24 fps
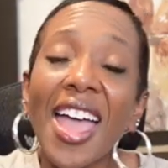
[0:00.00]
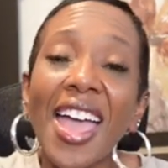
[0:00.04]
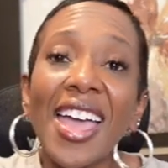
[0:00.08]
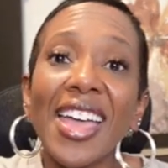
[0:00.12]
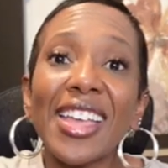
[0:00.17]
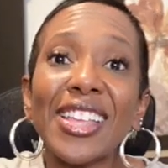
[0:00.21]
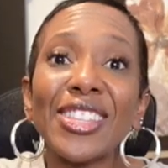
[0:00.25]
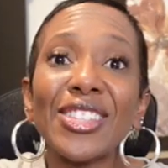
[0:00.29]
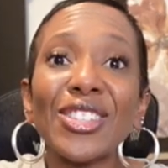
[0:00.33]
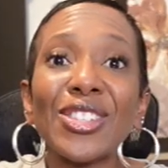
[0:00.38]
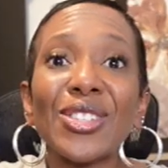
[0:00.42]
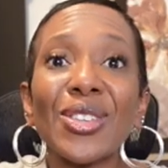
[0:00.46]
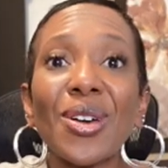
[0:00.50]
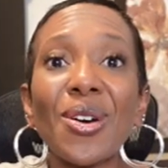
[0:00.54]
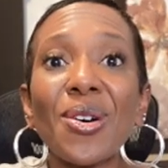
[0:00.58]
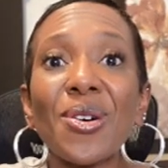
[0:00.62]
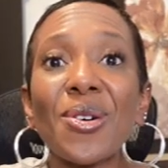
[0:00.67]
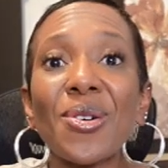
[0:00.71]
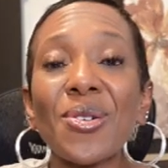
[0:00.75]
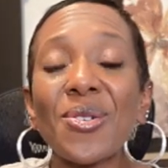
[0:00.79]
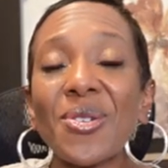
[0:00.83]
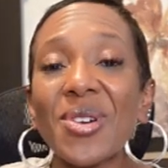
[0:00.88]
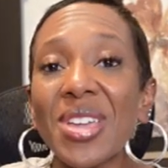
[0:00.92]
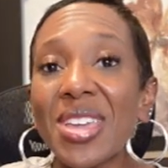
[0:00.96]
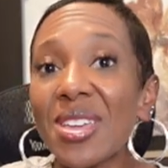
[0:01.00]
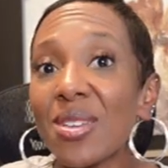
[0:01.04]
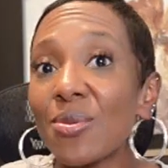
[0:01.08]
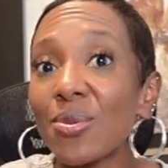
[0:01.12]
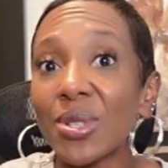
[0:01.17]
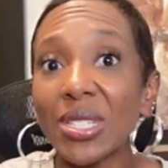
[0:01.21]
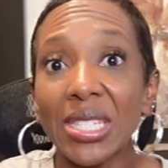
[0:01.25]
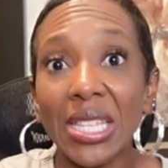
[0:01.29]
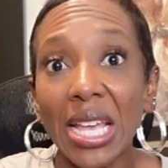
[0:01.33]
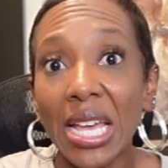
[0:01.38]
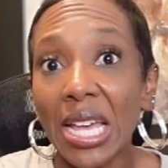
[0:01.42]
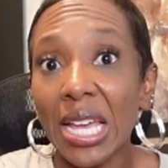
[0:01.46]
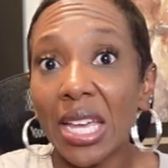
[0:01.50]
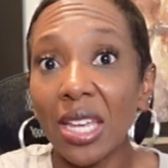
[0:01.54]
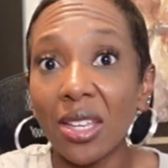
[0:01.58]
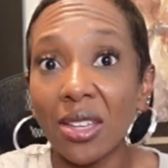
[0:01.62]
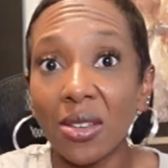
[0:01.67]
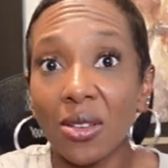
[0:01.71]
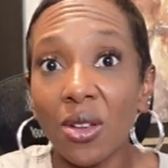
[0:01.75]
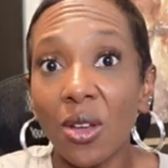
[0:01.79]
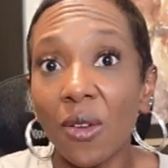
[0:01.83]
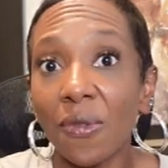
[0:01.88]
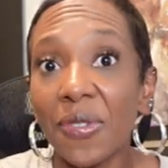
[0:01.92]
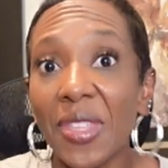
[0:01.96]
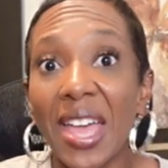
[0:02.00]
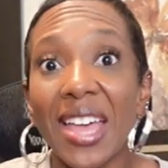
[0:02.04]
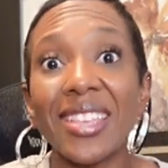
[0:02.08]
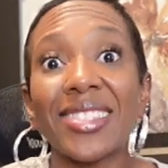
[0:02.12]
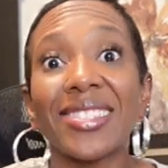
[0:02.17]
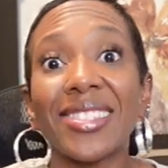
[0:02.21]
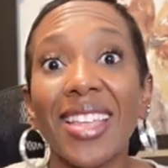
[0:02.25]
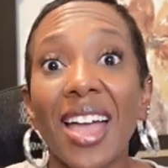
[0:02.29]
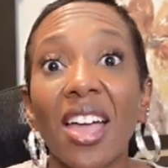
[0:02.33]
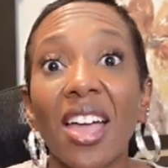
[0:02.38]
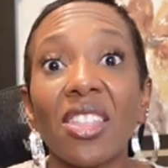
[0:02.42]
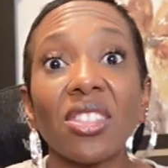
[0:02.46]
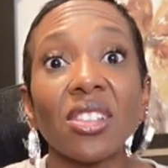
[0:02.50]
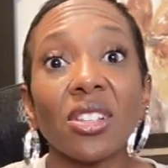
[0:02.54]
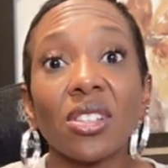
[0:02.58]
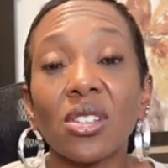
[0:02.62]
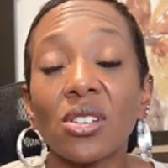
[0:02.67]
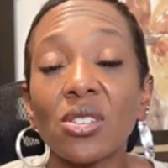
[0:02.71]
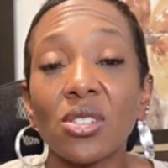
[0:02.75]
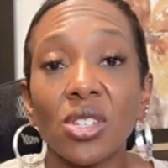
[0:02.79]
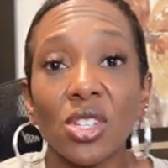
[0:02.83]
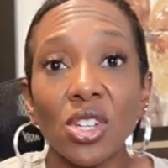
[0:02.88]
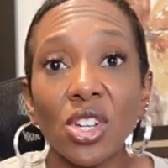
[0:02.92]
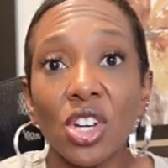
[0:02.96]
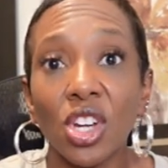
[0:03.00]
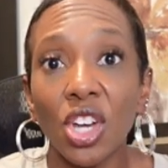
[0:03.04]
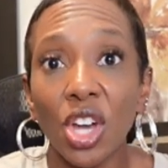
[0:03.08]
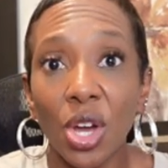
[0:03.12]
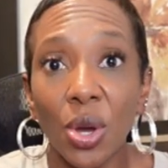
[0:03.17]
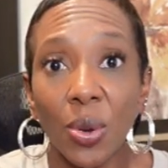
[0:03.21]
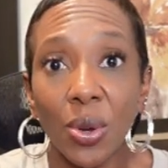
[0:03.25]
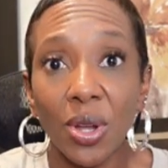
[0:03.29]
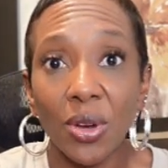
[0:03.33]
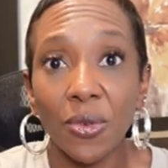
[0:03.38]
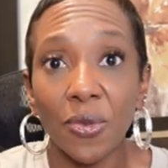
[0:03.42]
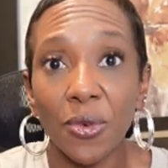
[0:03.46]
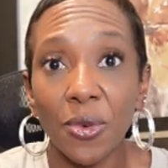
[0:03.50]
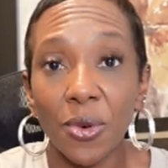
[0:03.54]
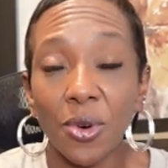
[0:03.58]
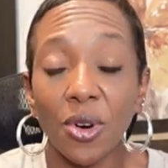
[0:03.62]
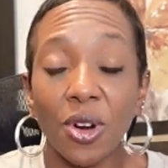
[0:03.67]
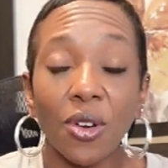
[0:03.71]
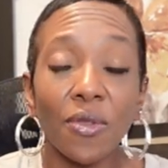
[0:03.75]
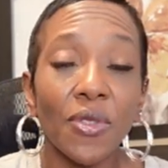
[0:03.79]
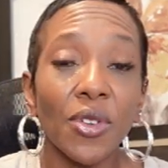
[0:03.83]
And so he was like, you know, if that's not the look you're going for,